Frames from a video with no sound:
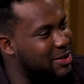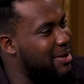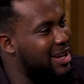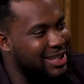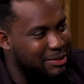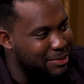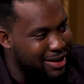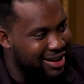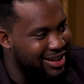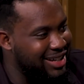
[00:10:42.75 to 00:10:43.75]
It's made it a little bit
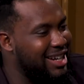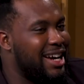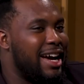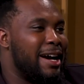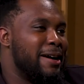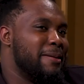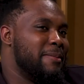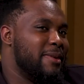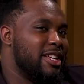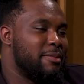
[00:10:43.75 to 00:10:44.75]
better.
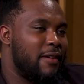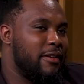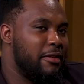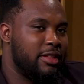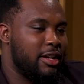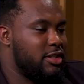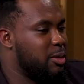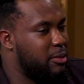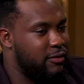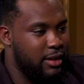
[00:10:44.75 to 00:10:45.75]
It's my favorite thing. It's
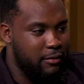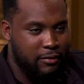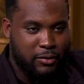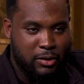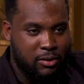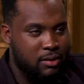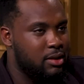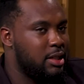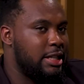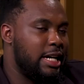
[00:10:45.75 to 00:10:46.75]
super flavorful.
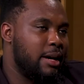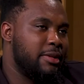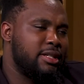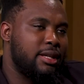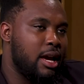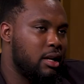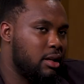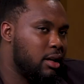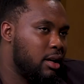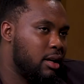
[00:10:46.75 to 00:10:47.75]
It's
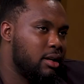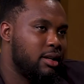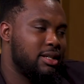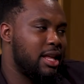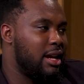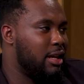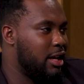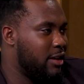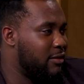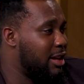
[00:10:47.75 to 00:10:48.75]
tender. There's a lot of
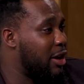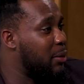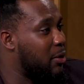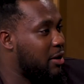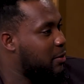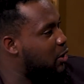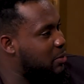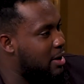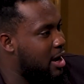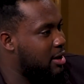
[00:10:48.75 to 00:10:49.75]
love. A lot of work goes
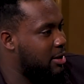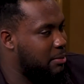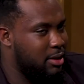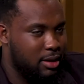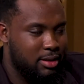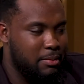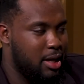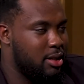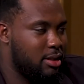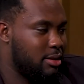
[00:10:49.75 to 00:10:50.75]
behind it, but it's
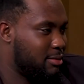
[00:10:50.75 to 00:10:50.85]
amazing.